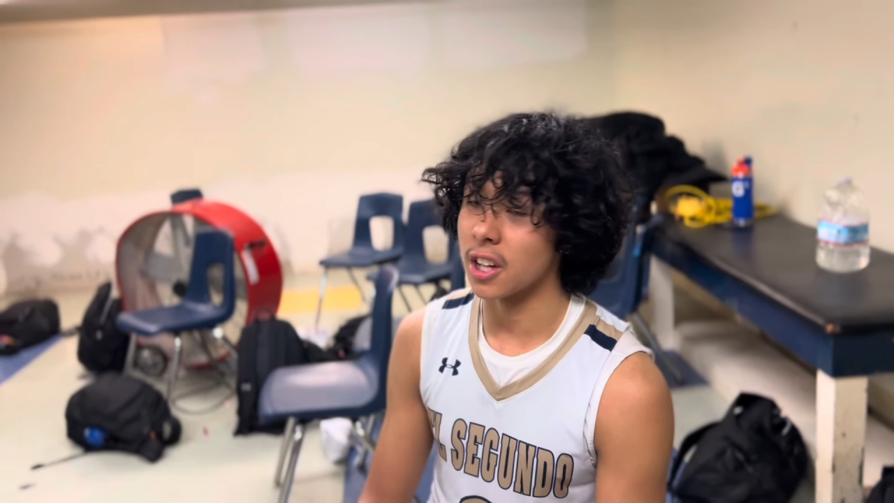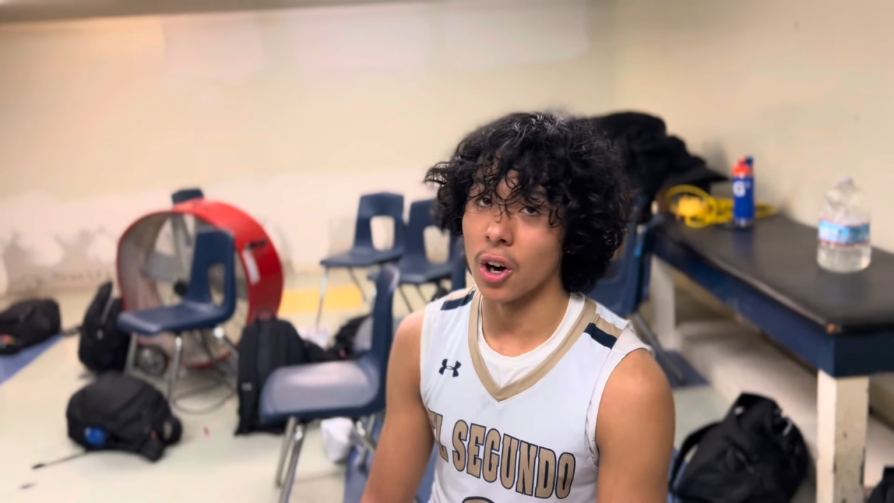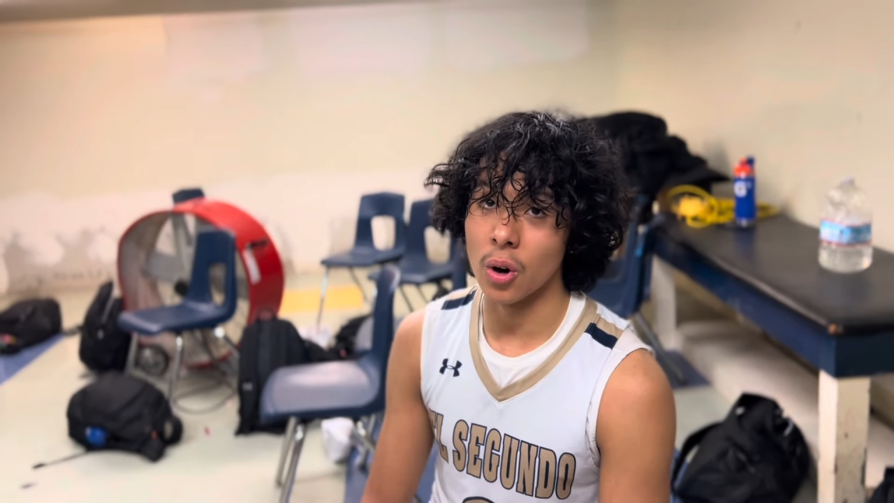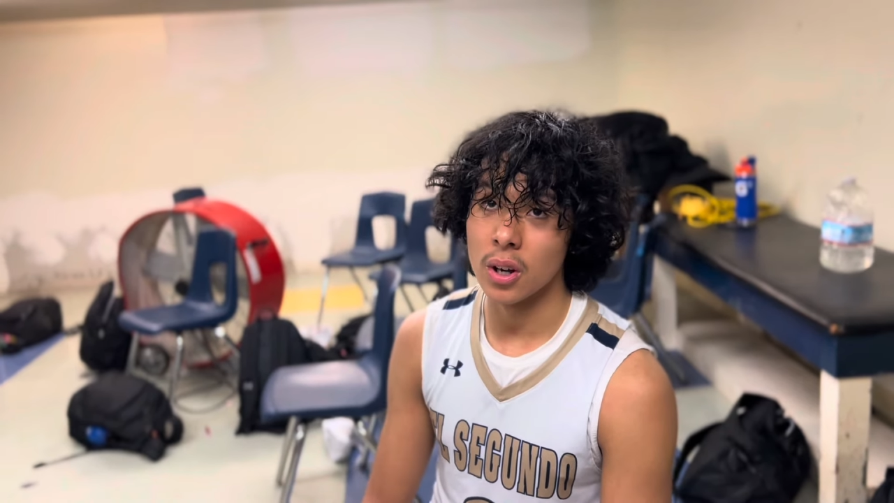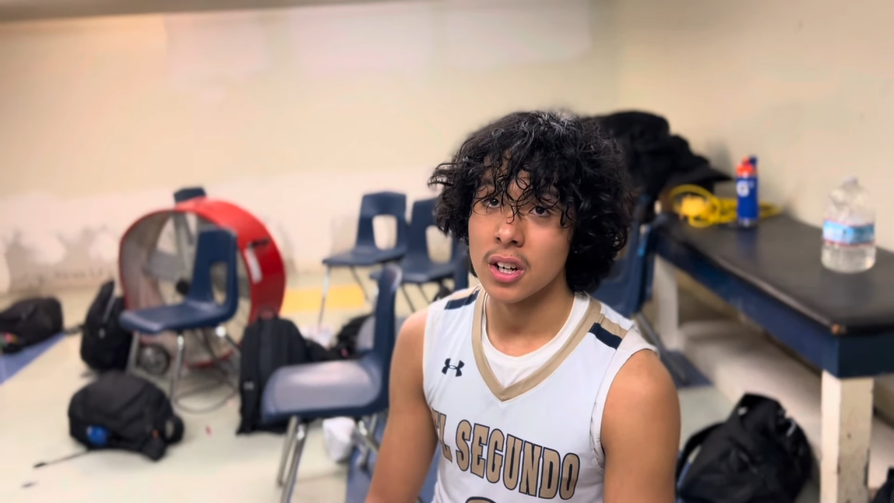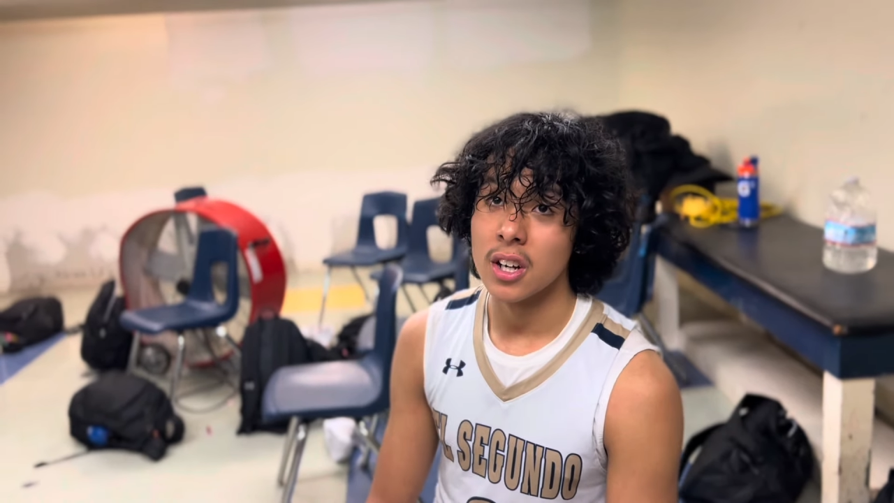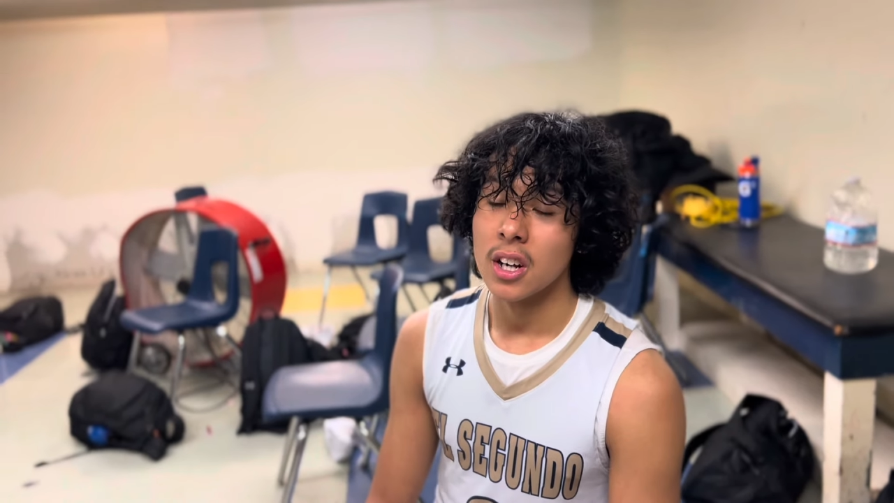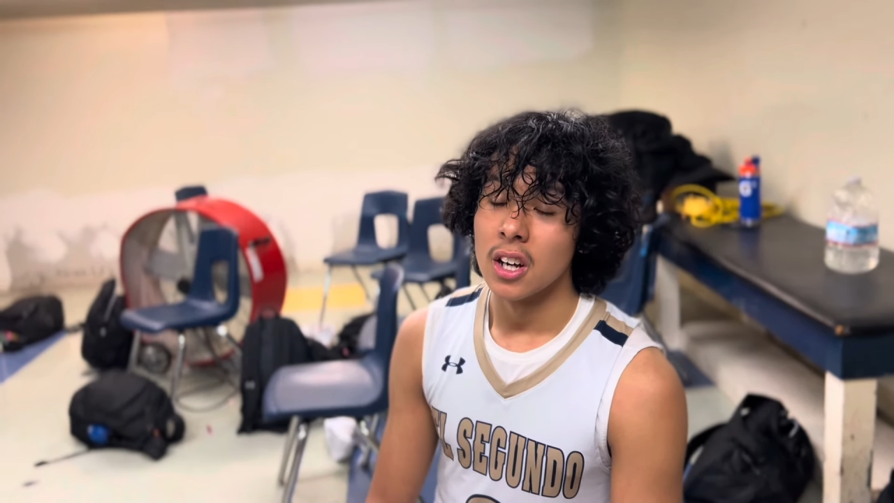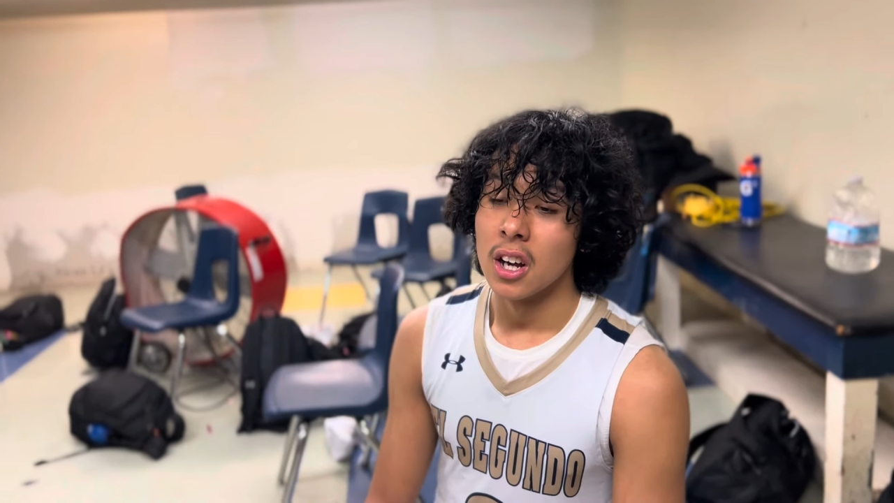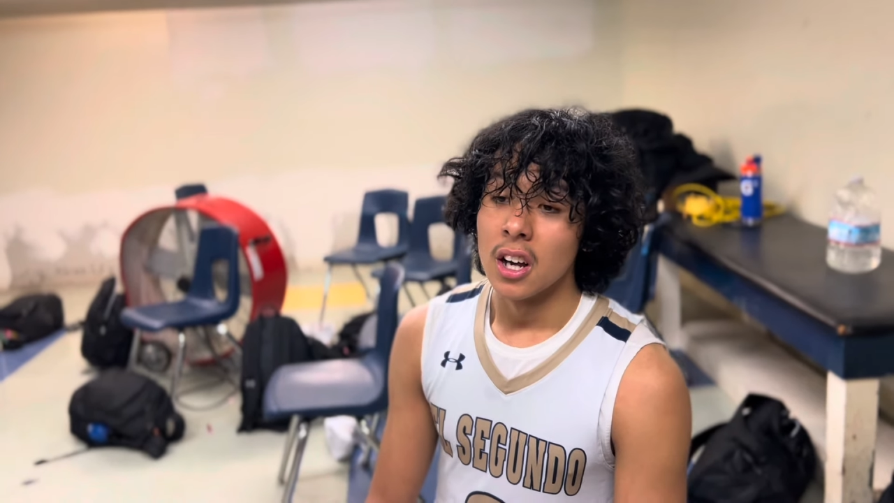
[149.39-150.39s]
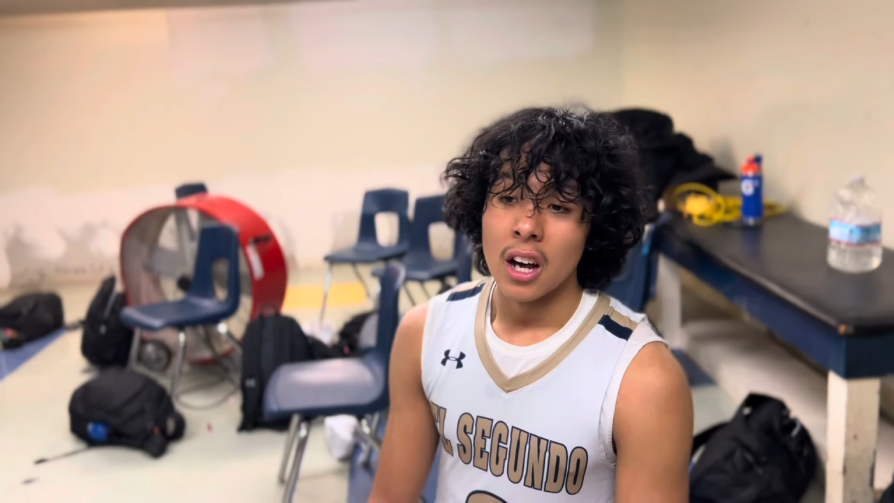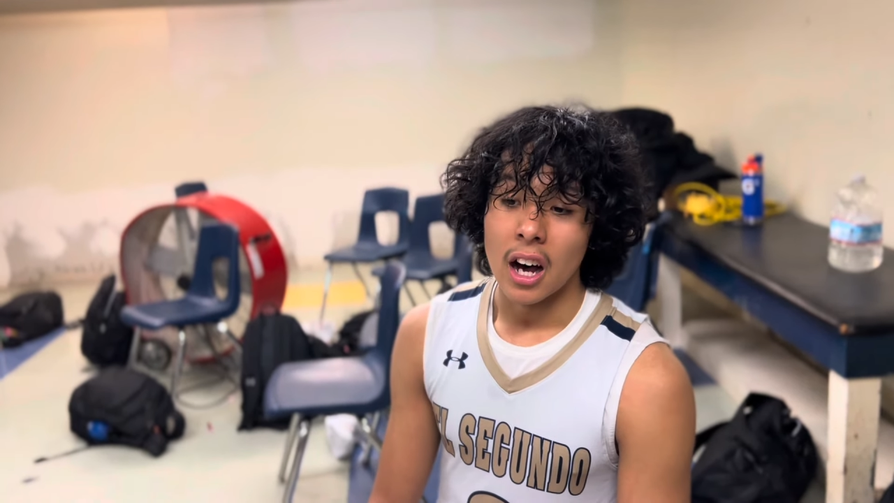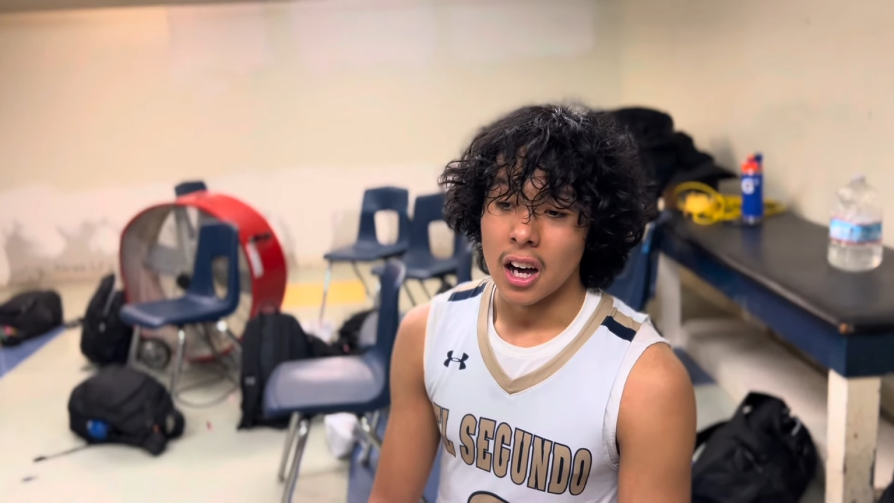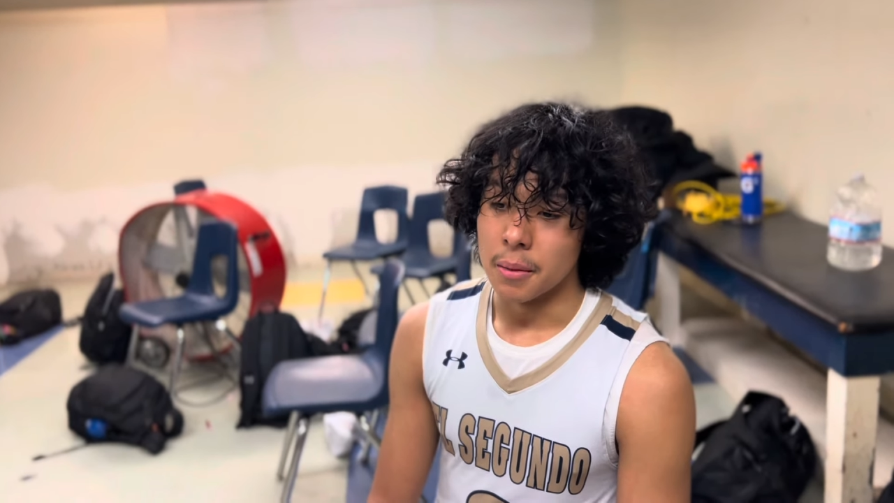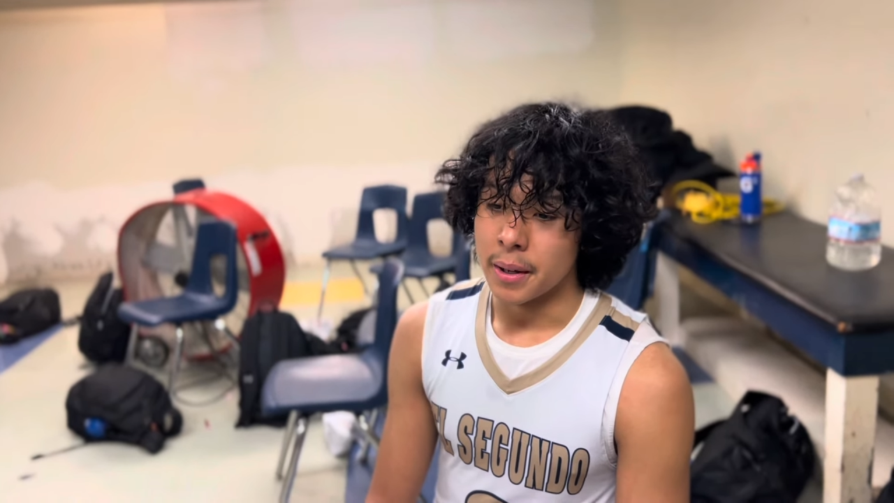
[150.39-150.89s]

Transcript: So um,